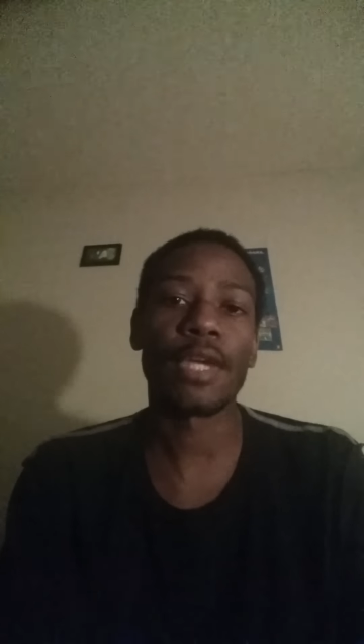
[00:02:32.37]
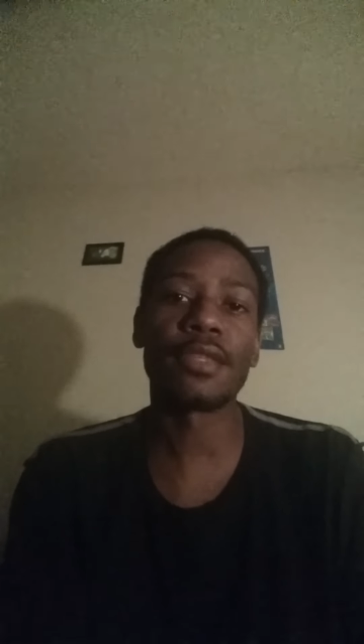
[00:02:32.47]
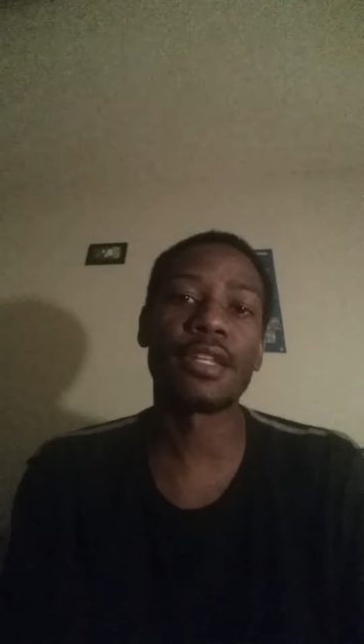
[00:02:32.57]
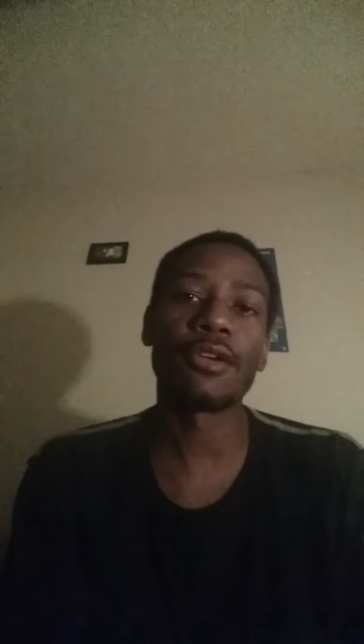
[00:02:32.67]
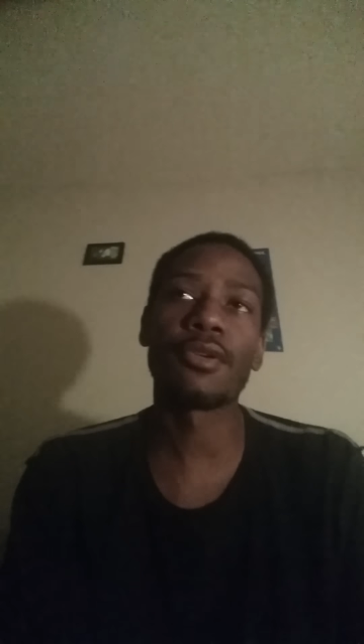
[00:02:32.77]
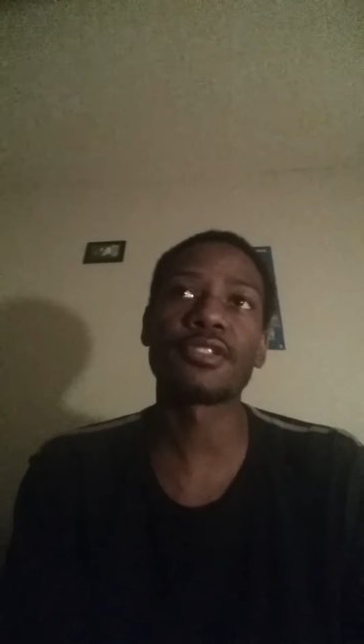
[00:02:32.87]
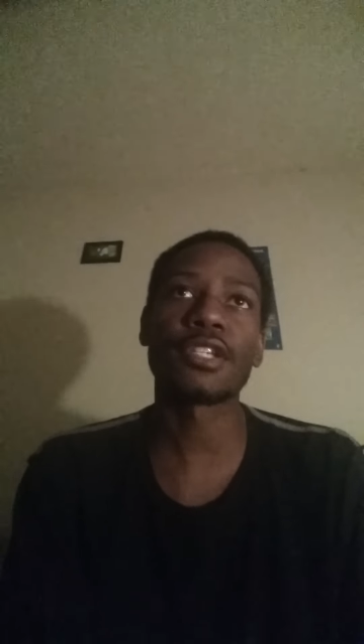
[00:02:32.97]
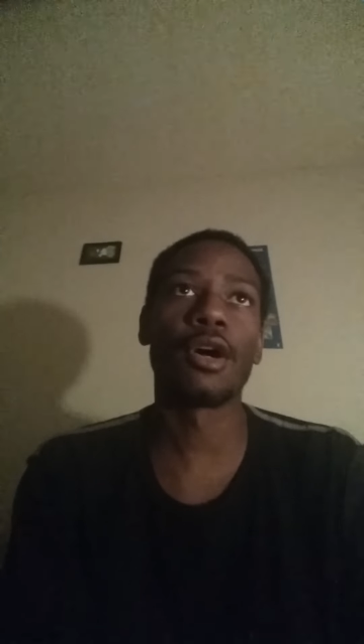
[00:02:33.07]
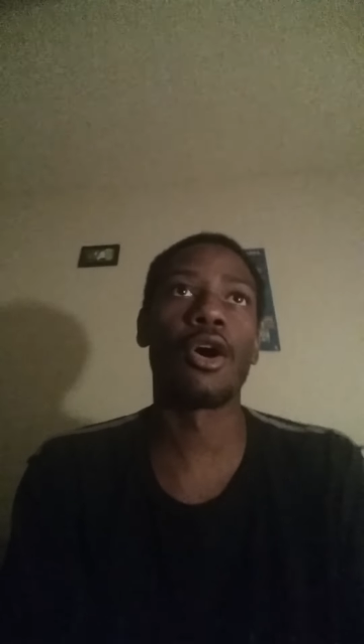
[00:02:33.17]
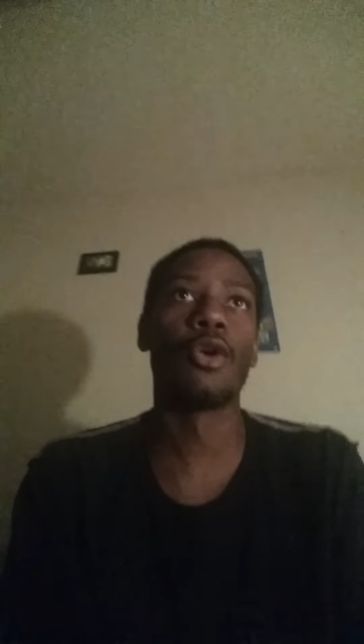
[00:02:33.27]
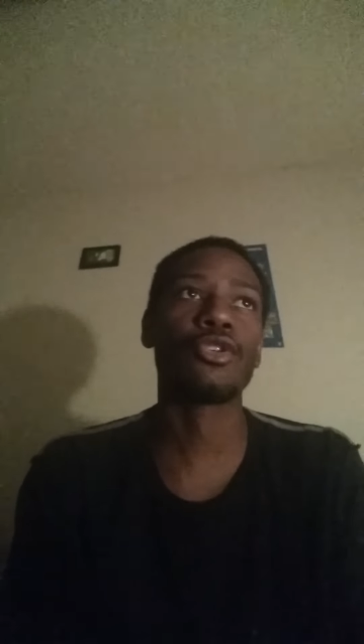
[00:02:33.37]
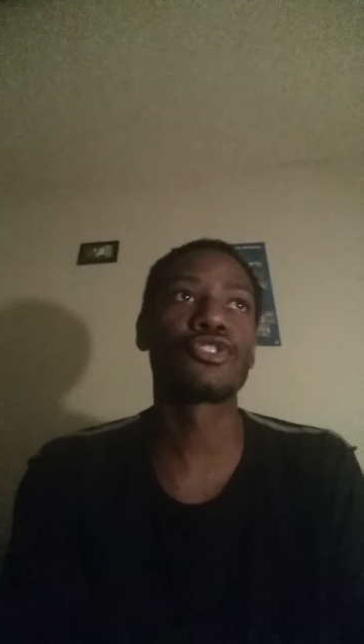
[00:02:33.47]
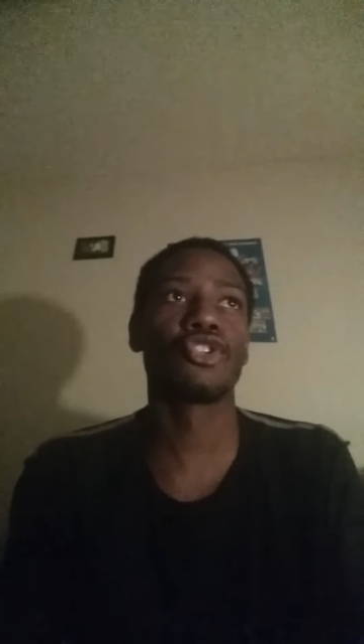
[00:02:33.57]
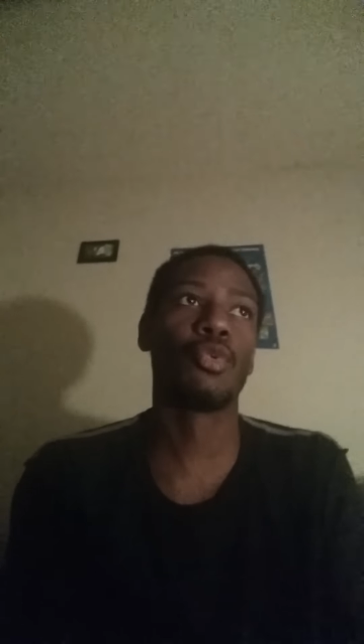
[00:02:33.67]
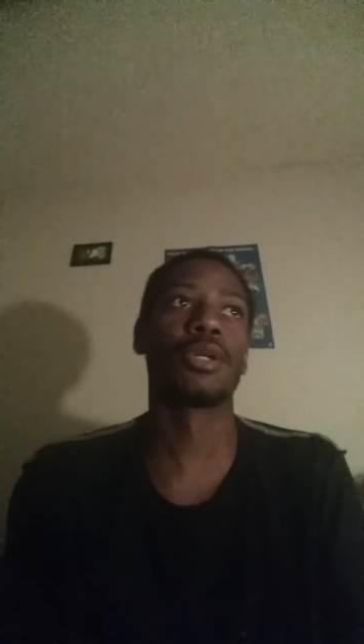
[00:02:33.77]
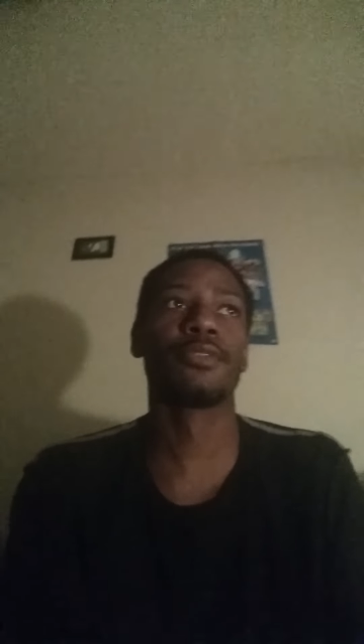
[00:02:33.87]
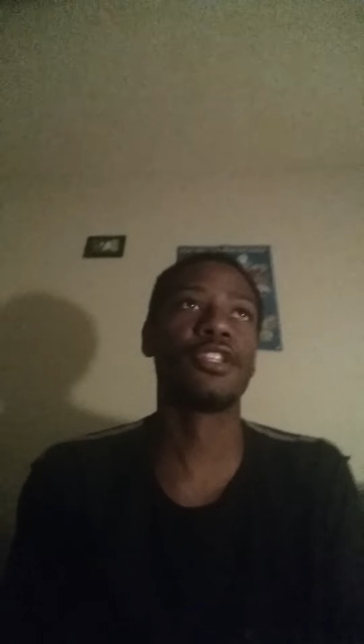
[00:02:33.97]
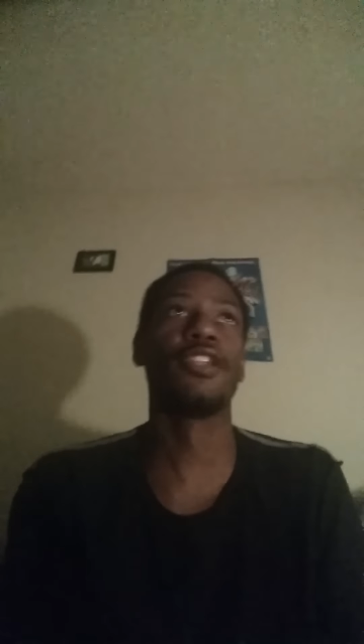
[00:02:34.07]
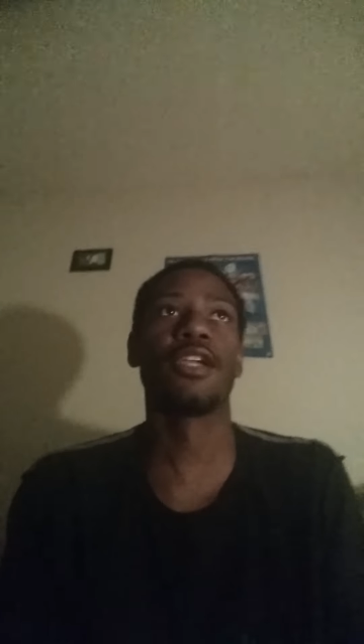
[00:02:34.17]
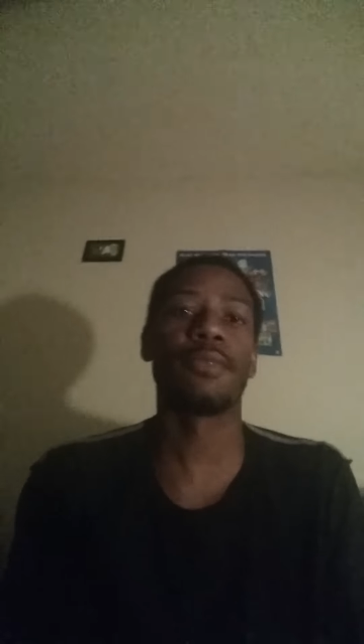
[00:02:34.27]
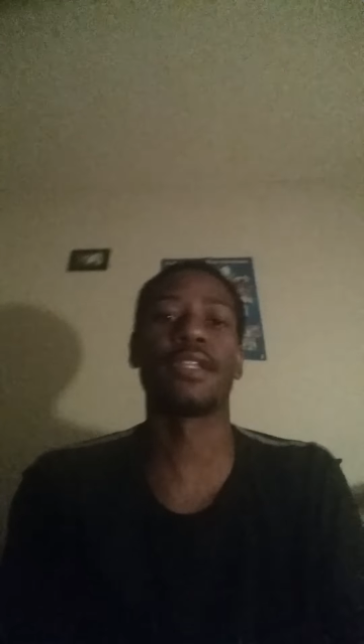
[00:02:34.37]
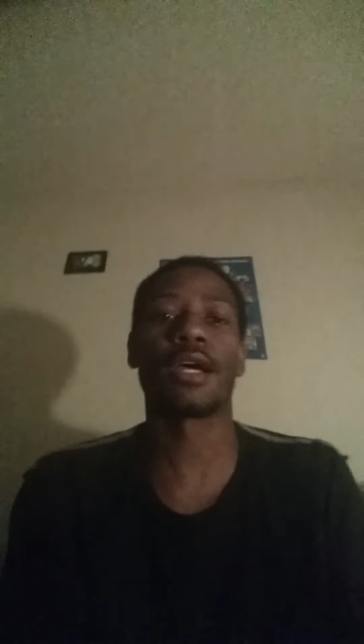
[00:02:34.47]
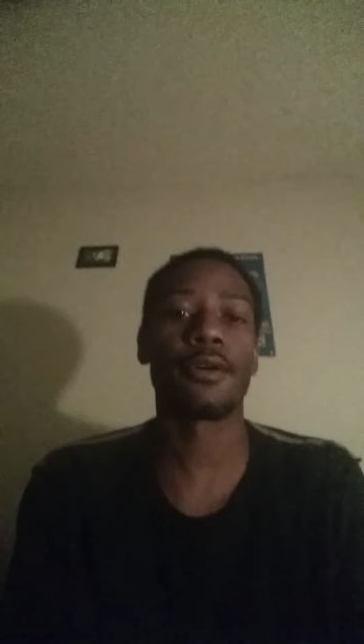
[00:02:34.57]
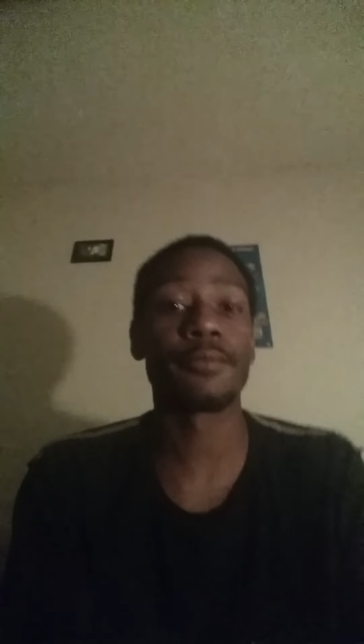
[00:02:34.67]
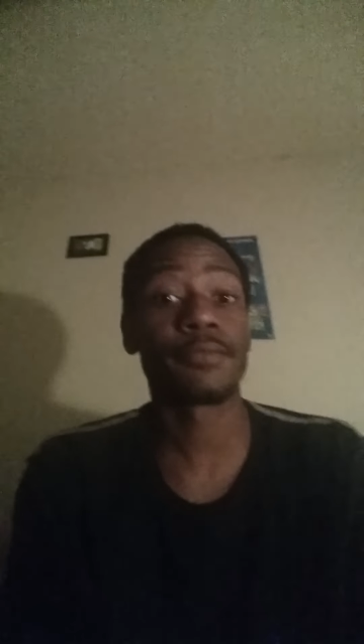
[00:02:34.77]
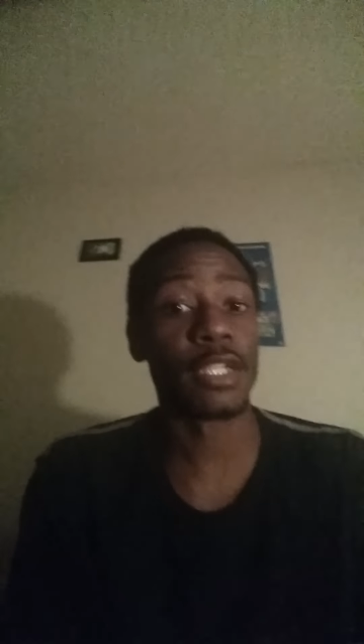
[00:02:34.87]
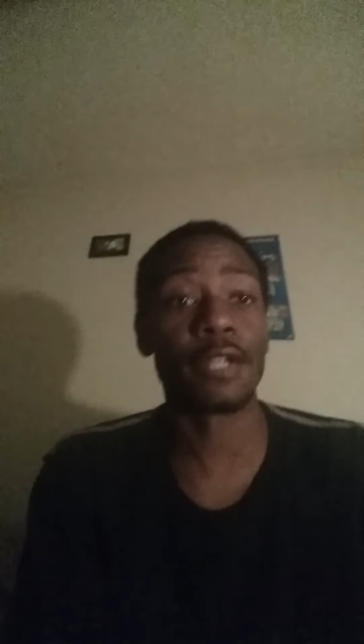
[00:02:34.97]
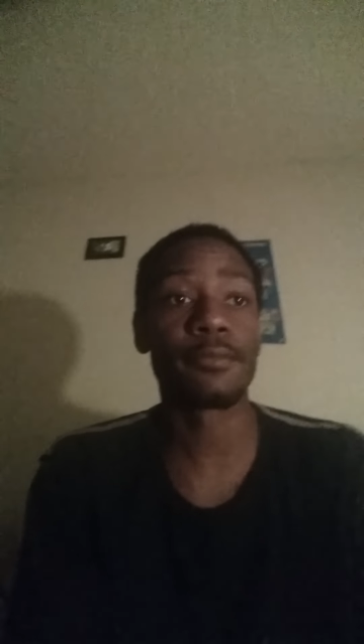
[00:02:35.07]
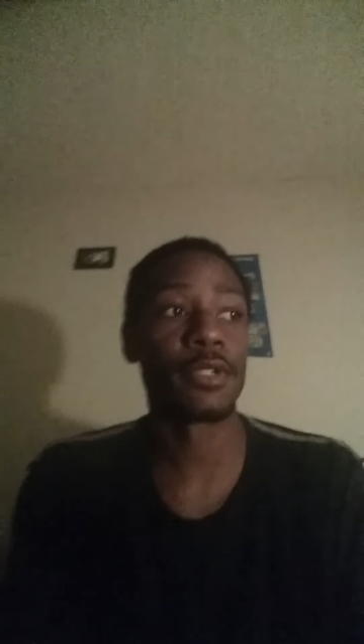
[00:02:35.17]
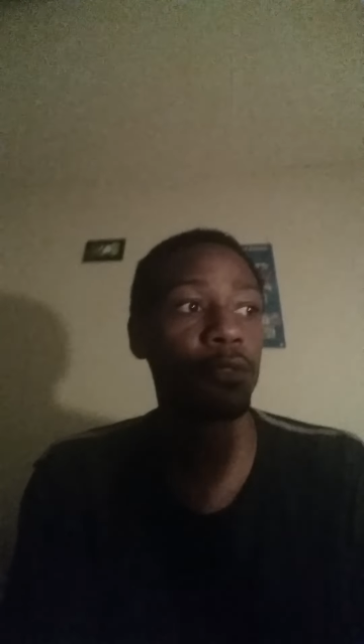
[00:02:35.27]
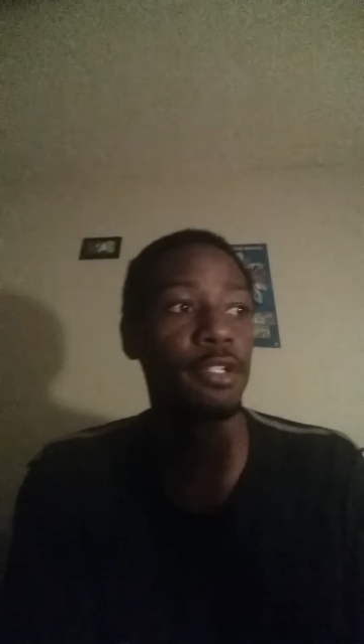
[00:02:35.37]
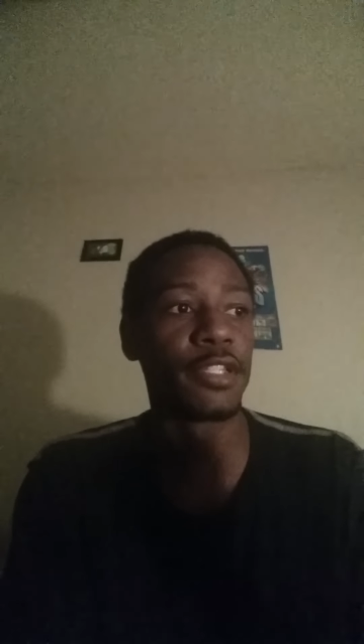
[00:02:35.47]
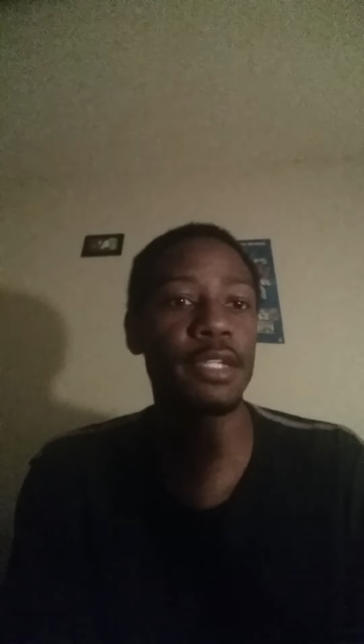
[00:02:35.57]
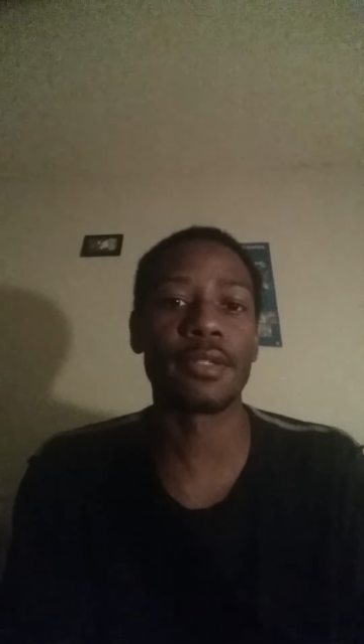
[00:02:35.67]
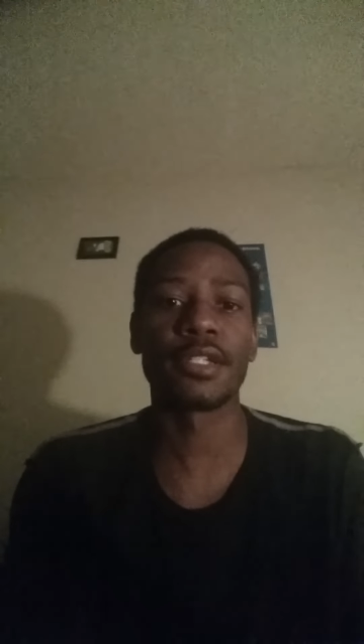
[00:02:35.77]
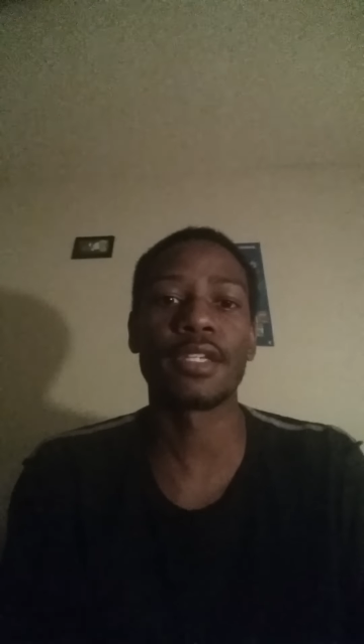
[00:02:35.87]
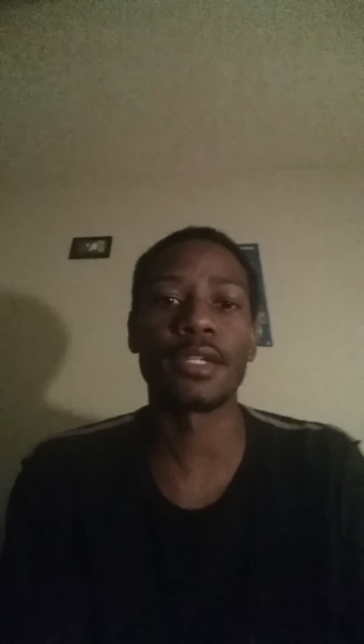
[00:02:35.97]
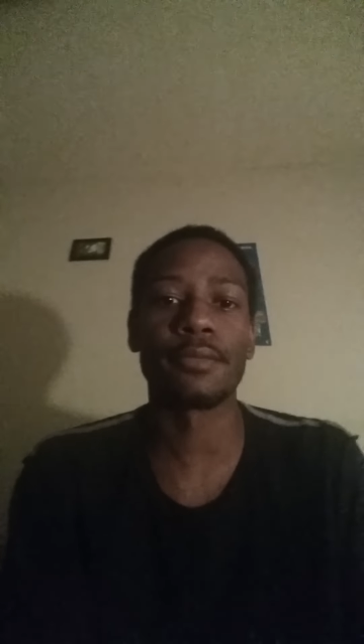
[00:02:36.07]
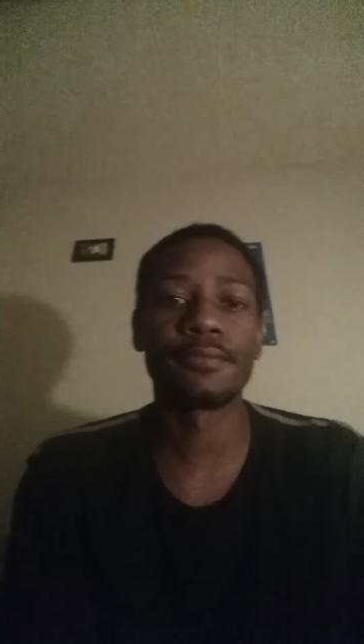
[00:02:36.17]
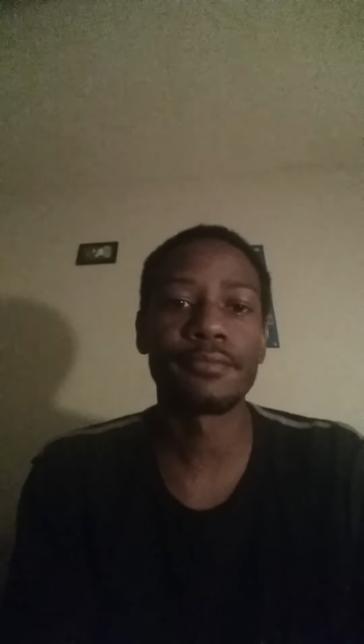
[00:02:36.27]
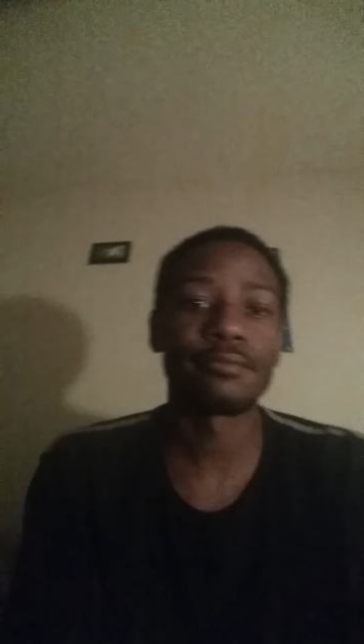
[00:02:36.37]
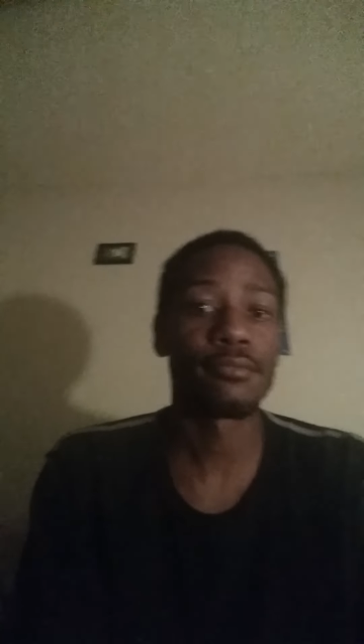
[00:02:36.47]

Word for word: And then they're going to say, oh, so you want to delete me now? Yep, delete again.